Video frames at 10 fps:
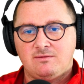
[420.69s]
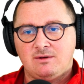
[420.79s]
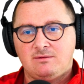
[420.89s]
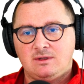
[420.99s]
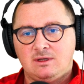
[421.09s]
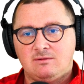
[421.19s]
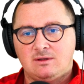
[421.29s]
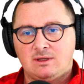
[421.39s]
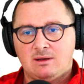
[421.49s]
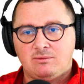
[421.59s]
fifty,
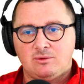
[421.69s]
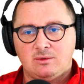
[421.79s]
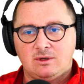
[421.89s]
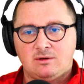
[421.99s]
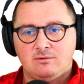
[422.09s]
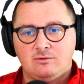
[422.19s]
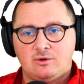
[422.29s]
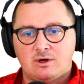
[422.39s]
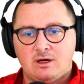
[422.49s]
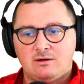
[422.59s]
even depth to be
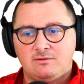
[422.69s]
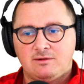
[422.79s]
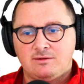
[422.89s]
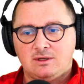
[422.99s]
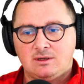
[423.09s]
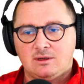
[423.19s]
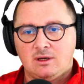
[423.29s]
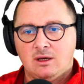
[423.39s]
four hundred fifty,